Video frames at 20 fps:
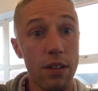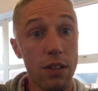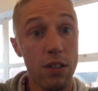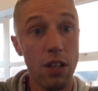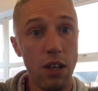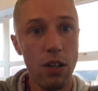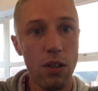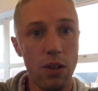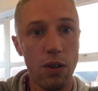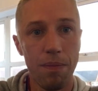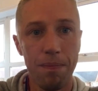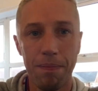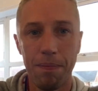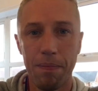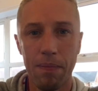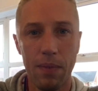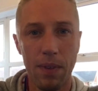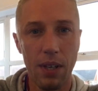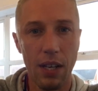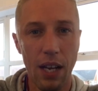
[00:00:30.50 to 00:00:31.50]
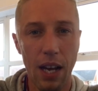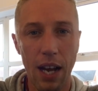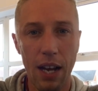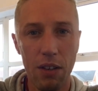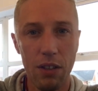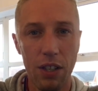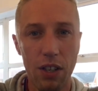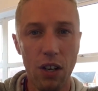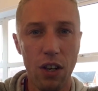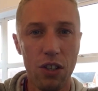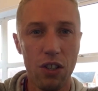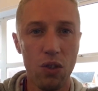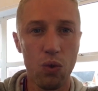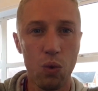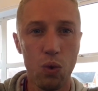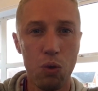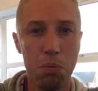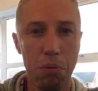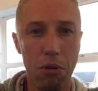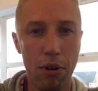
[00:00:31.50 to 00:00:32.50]
So, how did
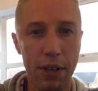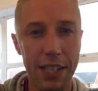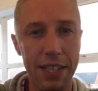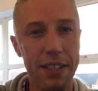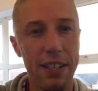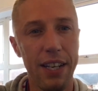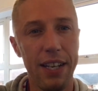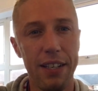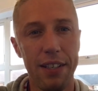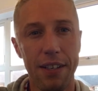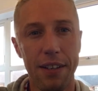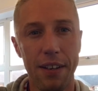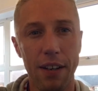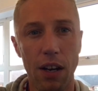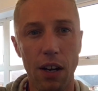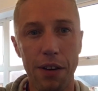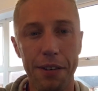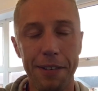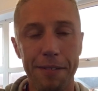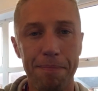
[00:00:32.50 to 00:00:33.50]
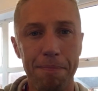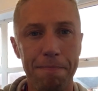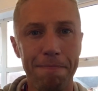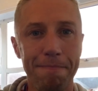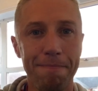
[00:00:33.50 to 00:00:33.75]
Arsenal's pre-season go?